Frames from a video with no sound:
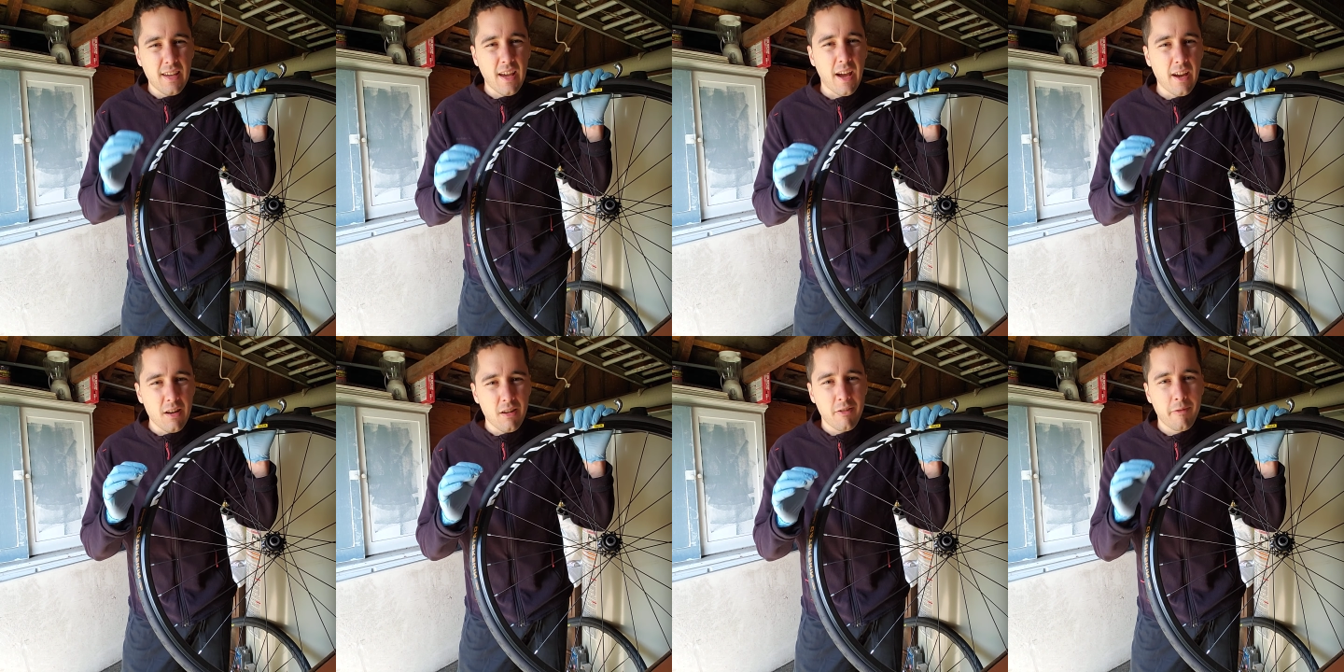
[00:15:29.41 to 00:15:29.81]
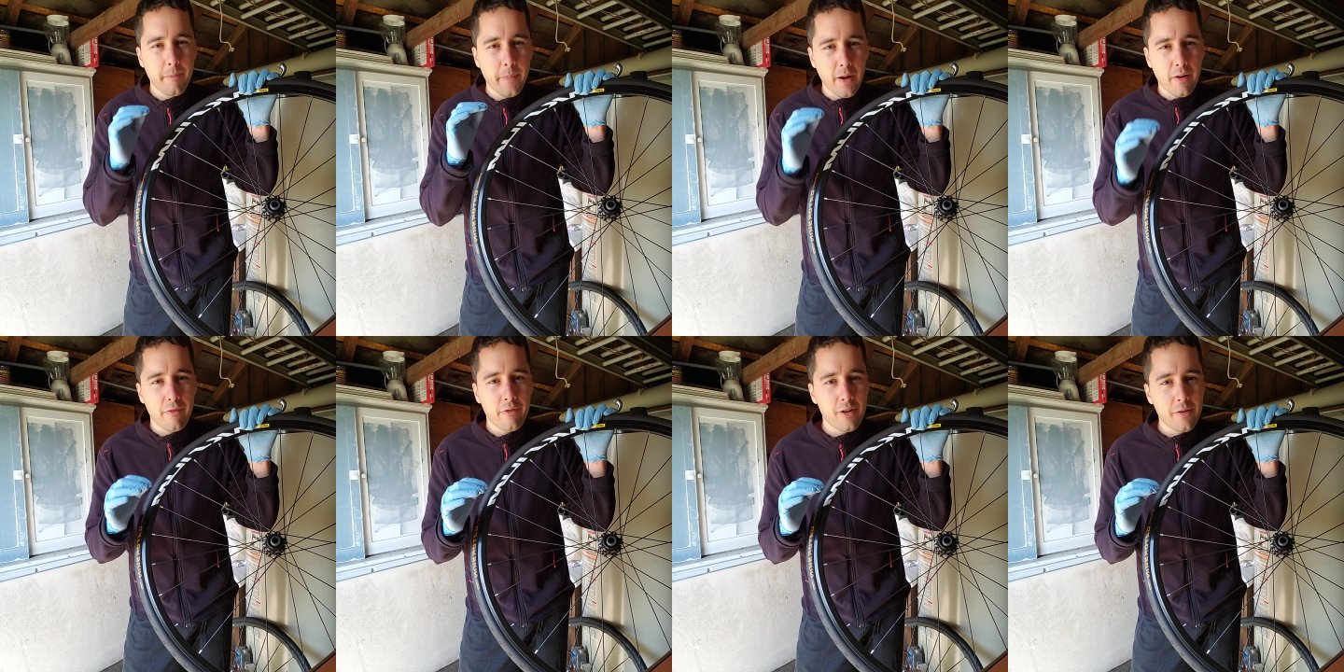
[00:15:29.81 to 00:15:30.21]
kind of
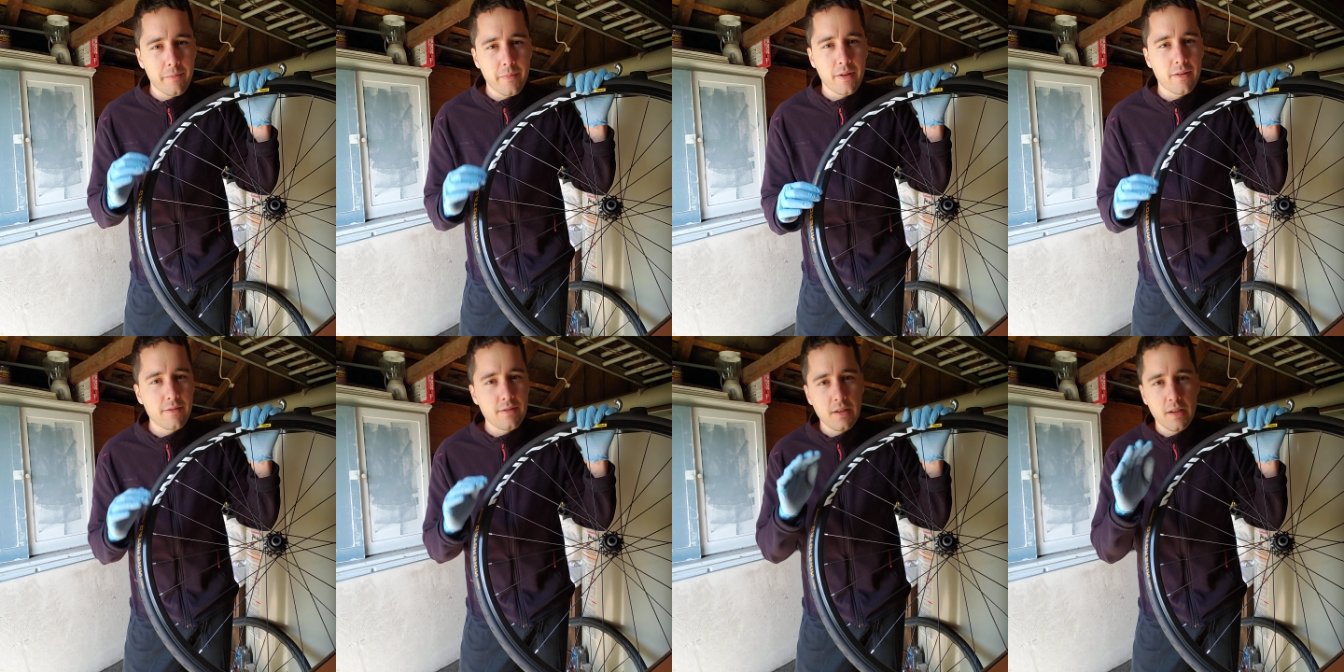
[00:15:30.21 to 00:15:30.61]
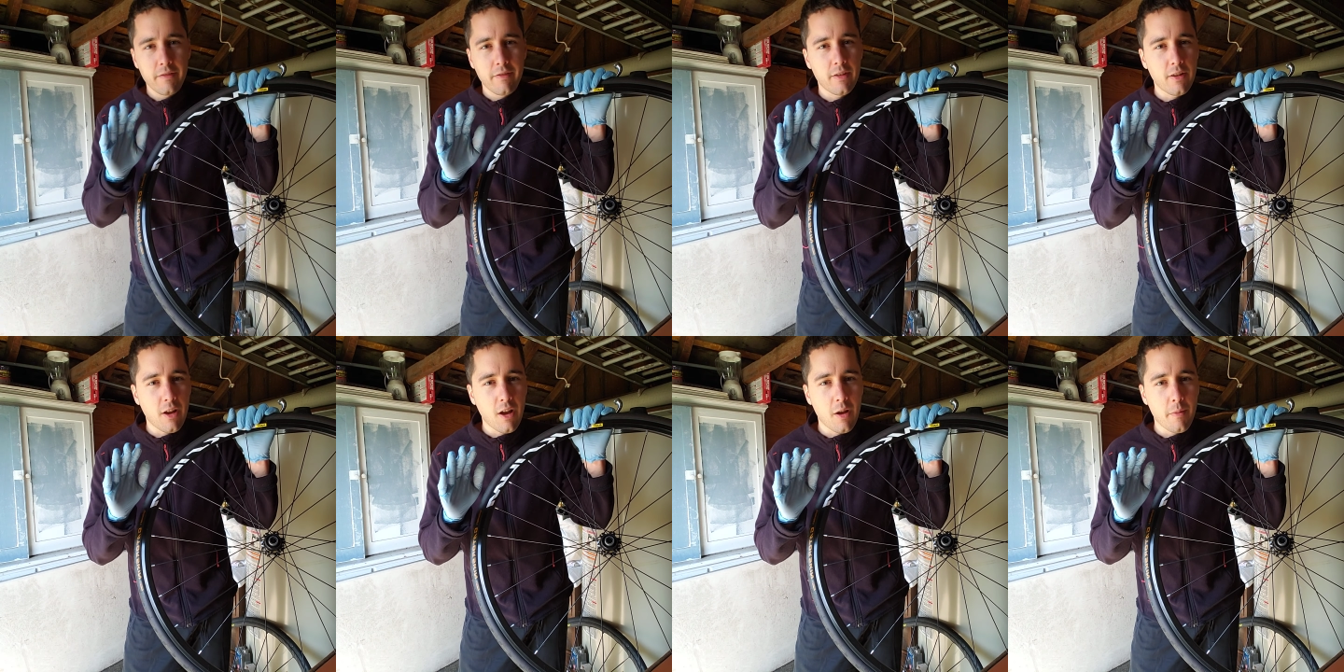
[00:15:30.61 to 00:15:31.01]
performance,
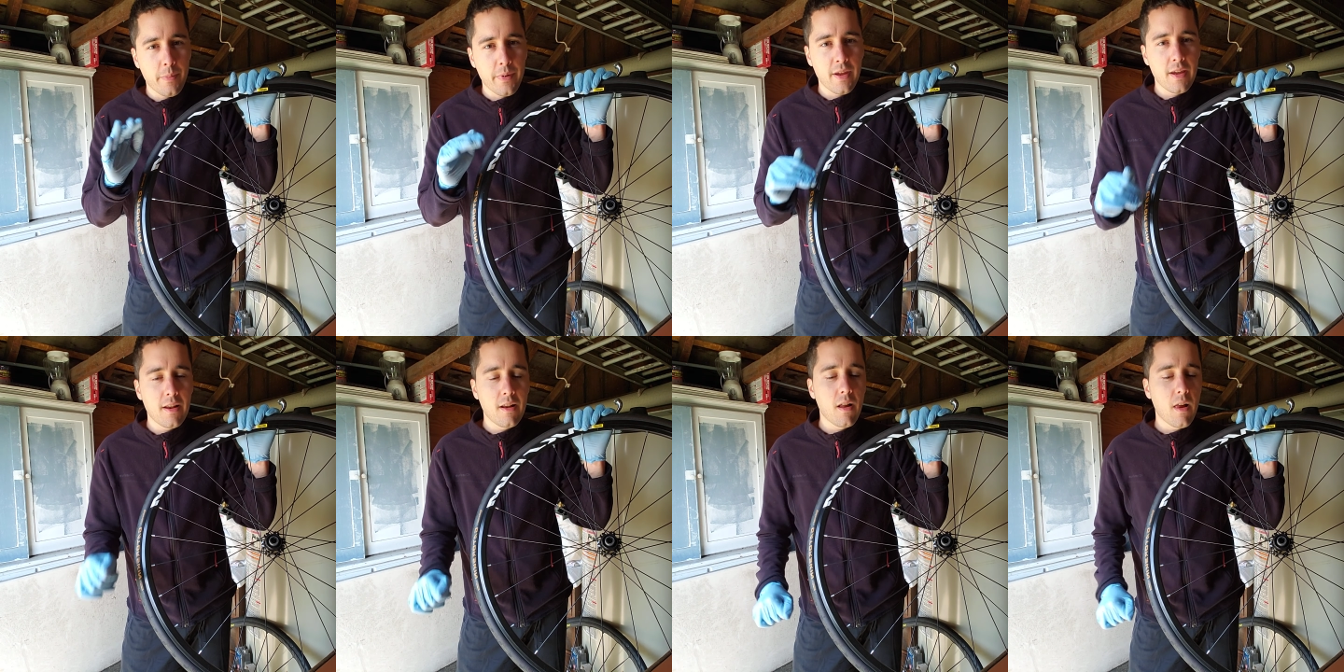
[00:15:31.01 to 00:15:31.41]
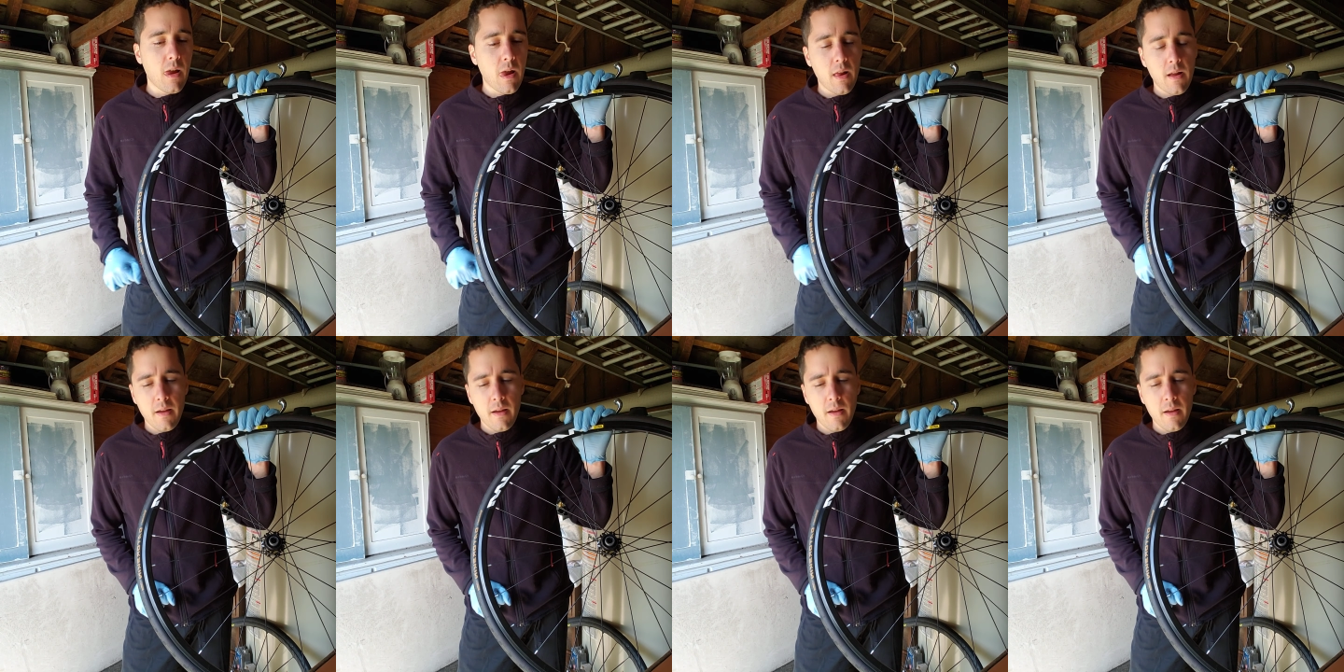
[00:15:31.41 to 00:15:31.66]
even uphill.